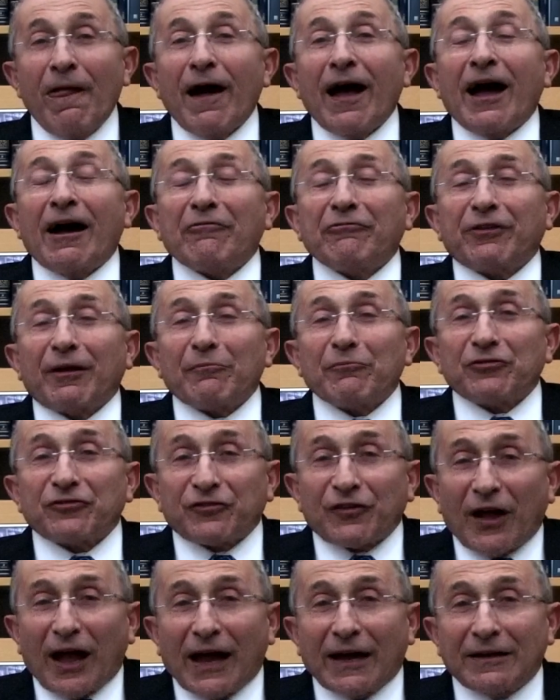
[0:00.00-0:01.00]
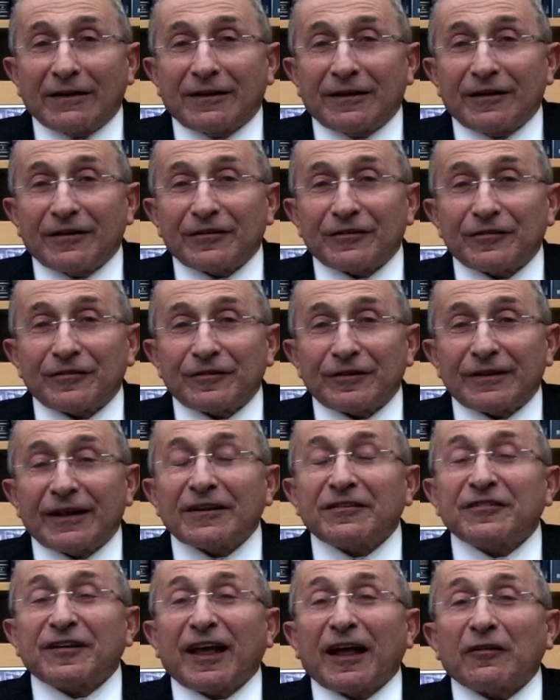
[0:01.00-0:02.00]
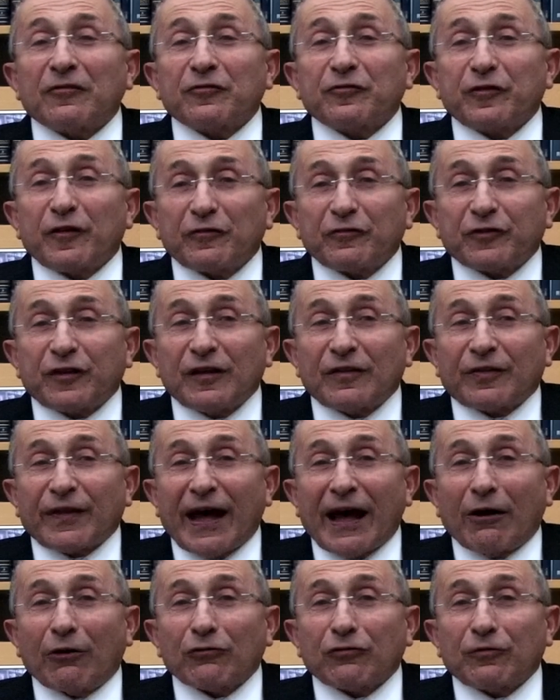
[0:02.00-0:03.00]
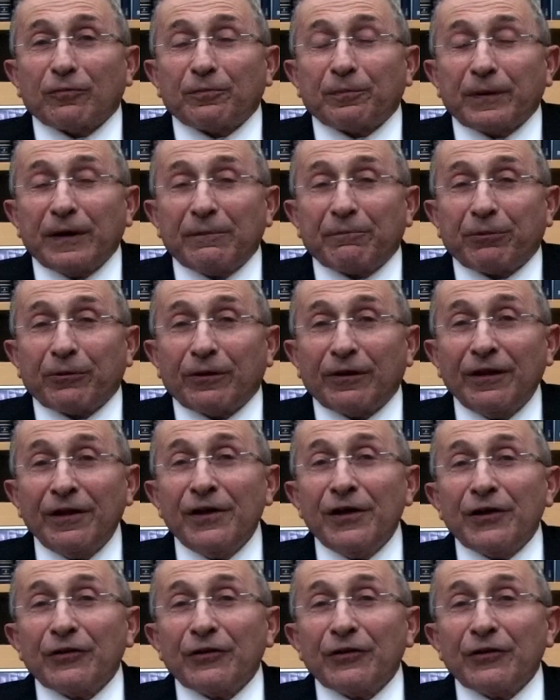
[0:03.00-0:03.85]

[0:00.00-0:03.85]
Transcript: Have them sign this. Let's get 50,000 people